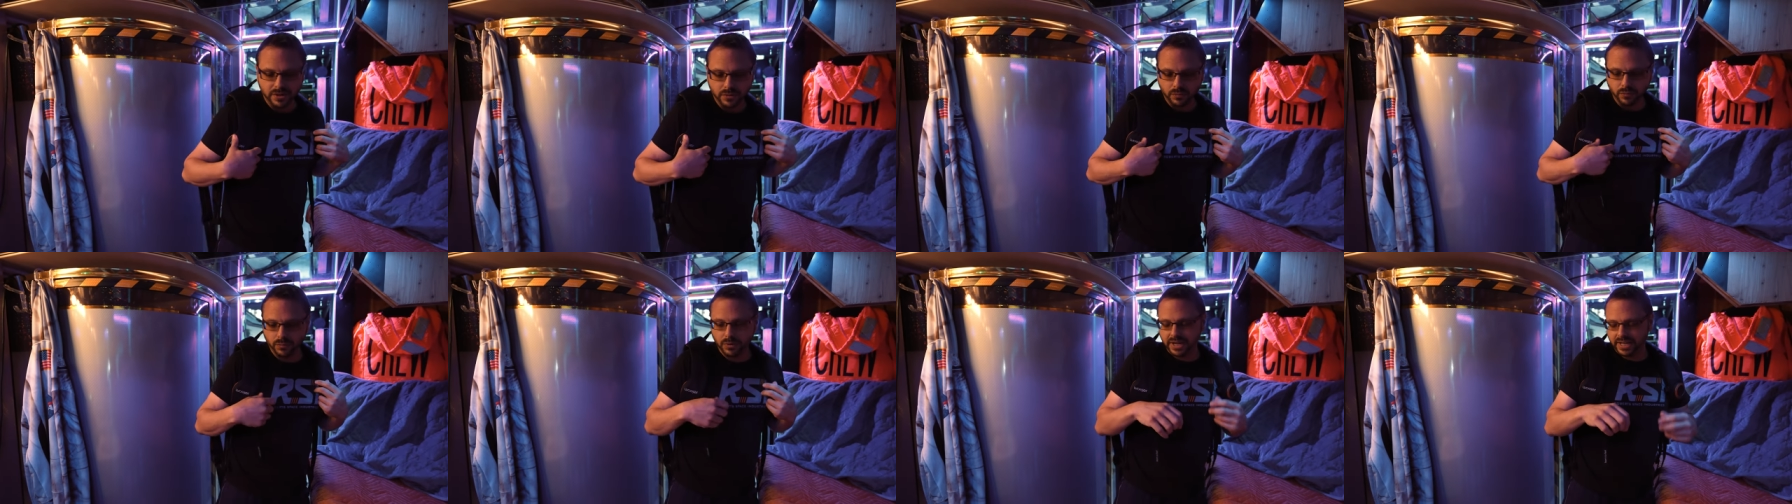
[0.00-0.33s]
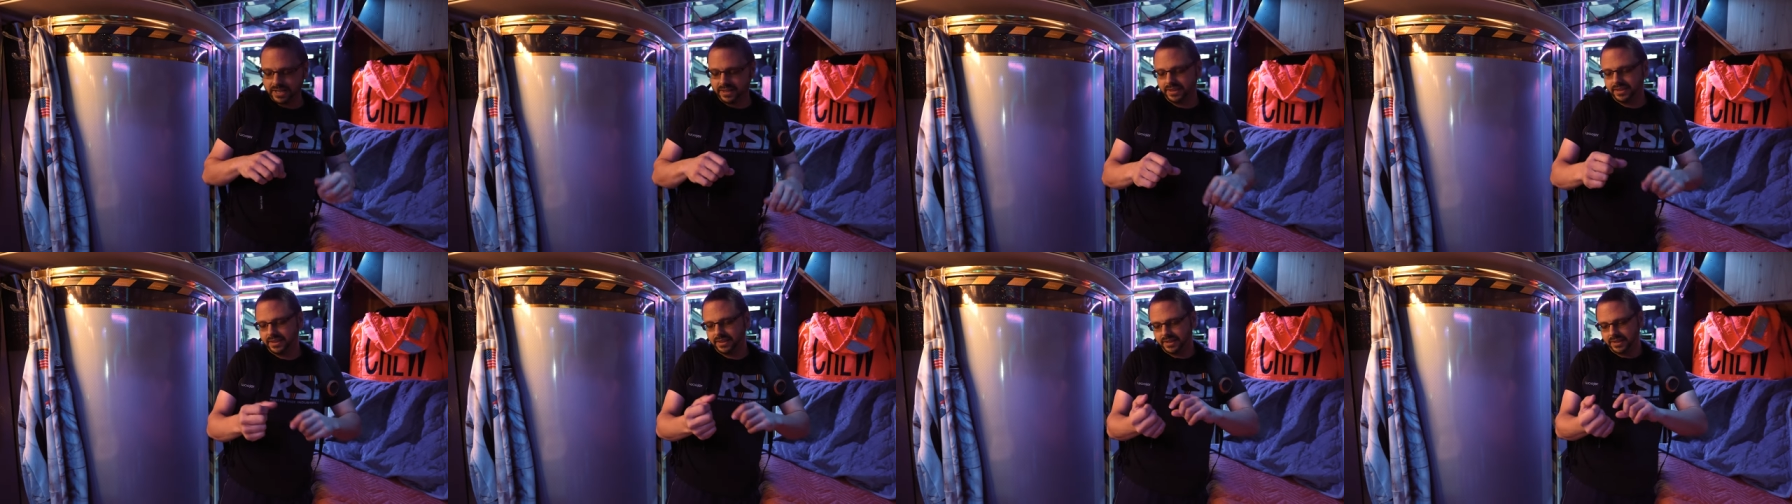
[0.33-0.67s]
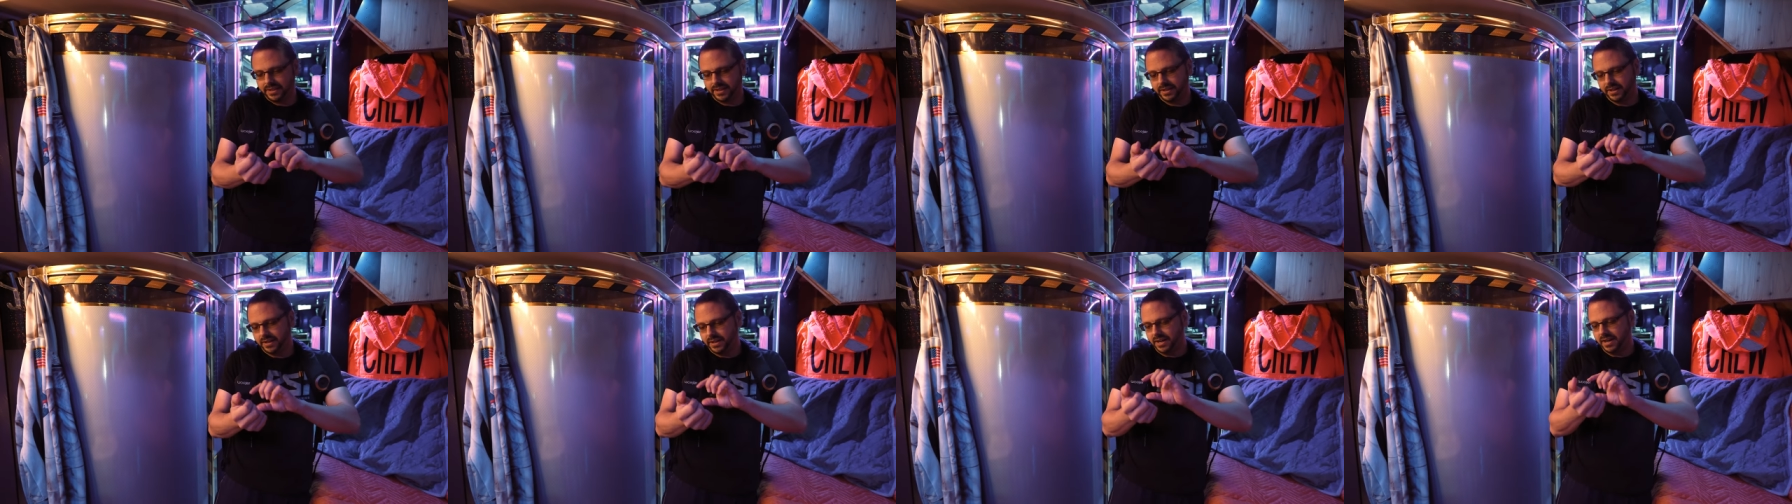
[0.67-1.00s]
with
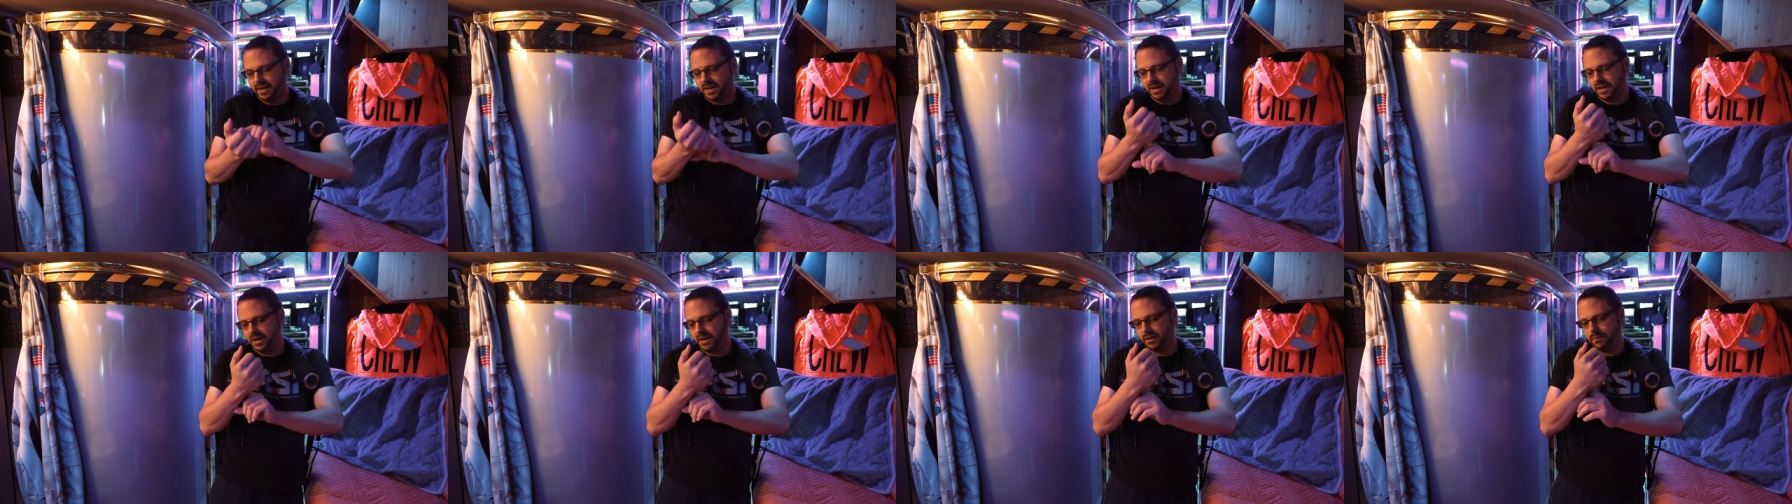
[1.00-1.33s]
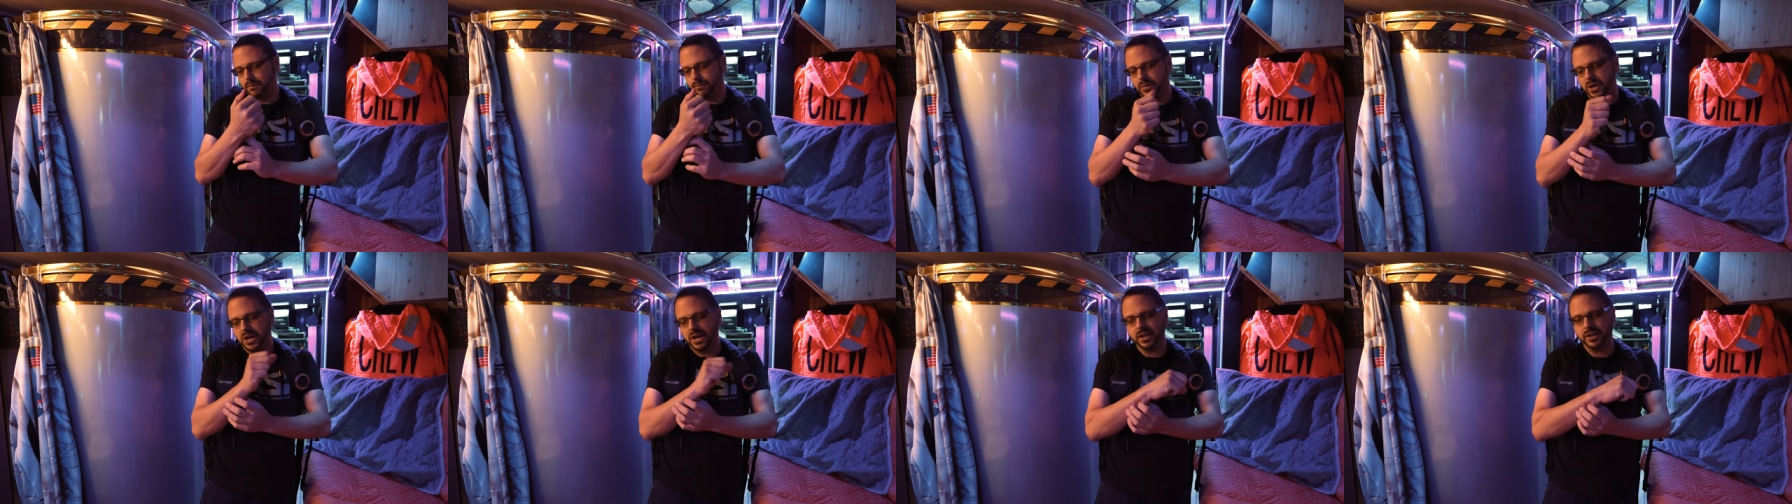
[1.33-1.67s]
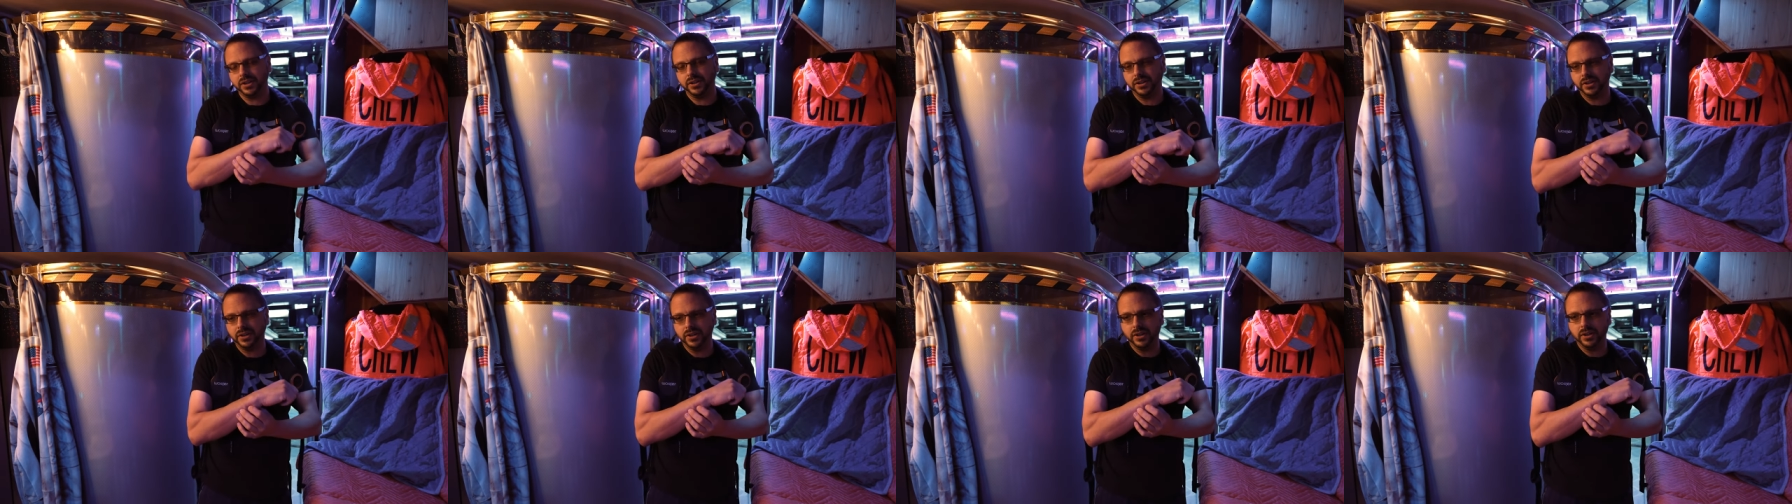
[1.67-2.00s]
a heart
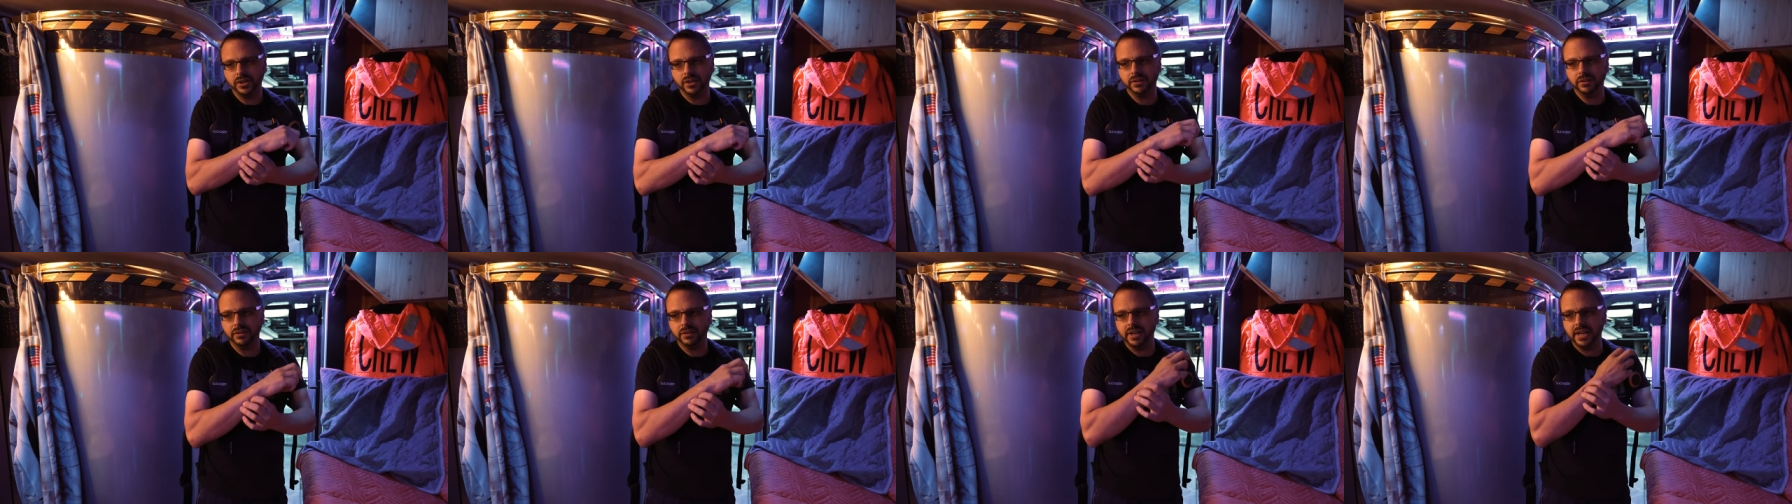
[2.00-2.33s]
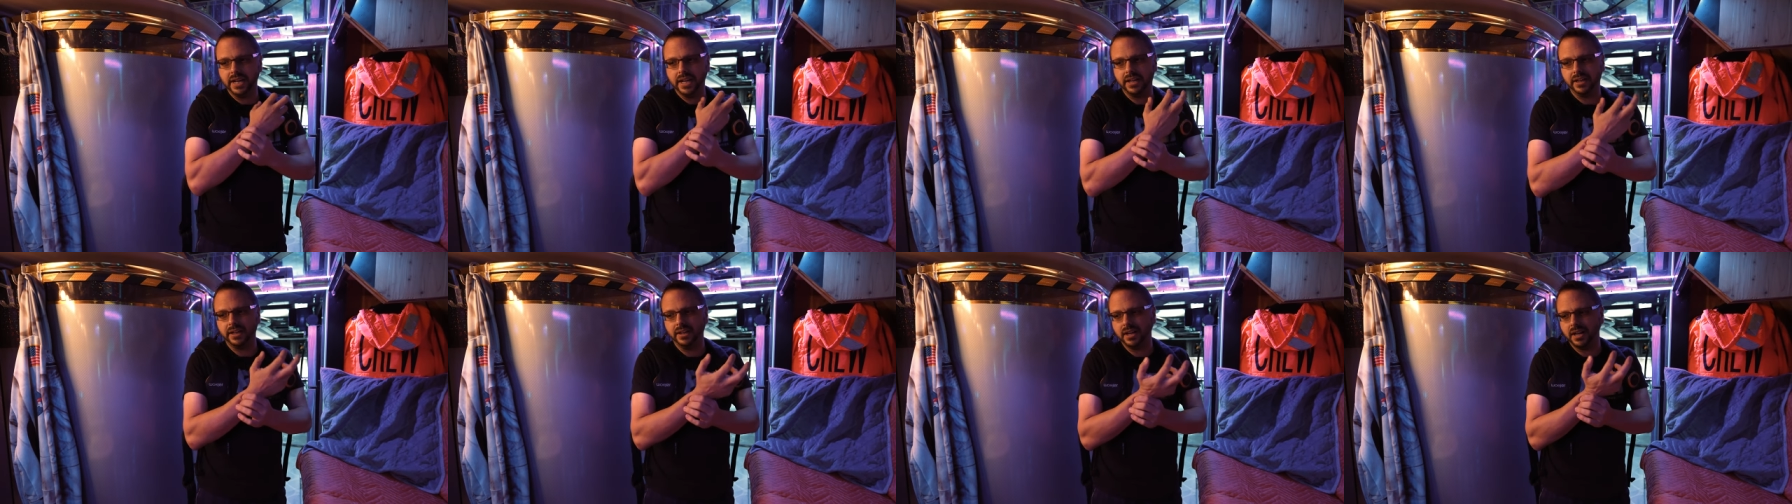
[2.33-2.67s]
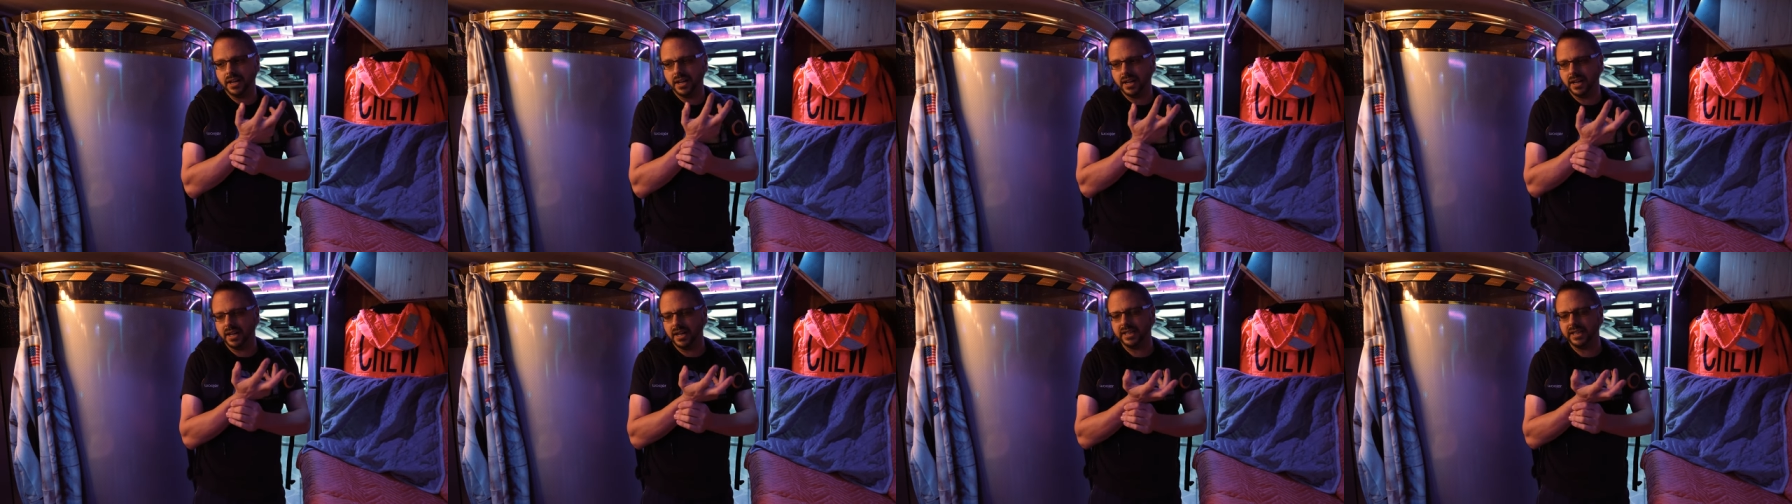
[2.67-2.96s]
monitor and uh,